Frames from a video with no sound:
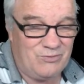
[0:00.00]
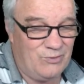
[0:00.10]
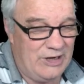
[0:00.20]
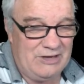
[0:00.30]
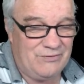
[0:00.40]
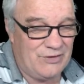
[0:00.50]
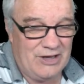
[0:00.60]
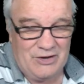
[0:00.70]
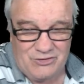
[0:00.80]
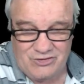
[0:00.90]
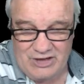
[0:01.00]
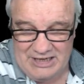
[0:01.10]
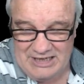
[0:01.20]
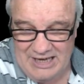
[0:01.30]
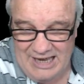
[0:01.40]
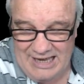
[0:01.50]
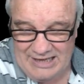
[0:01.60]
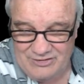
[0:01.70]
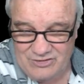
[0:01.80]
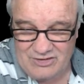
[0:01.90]
ready for those sunny
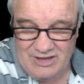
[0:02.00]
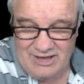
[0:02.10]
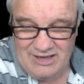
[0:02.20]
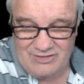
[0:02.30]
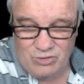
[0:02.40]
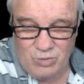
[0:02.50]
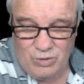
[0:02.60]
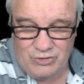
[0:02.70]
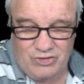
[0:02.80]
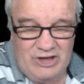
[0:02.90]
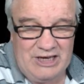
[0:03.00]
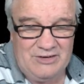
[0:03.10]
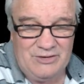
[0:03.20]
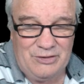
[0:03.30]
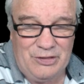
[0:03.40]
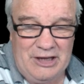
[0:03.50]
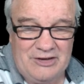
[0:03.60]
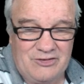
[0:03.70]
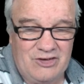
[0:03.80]
days towards the end of the thing.